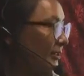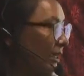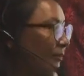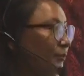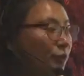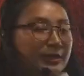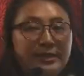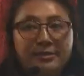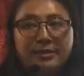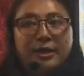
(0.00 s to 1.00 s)
are proteins,
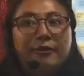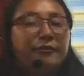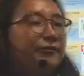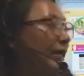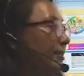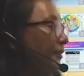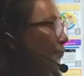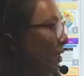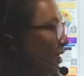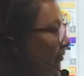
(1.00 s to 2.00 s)
fat,
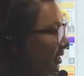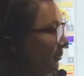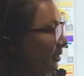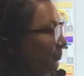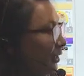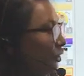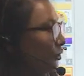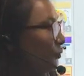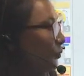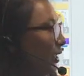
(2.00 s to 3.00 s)
vitamin B2,
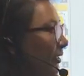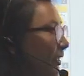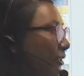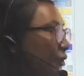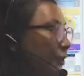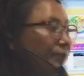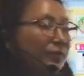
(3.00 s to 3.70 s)
calcium,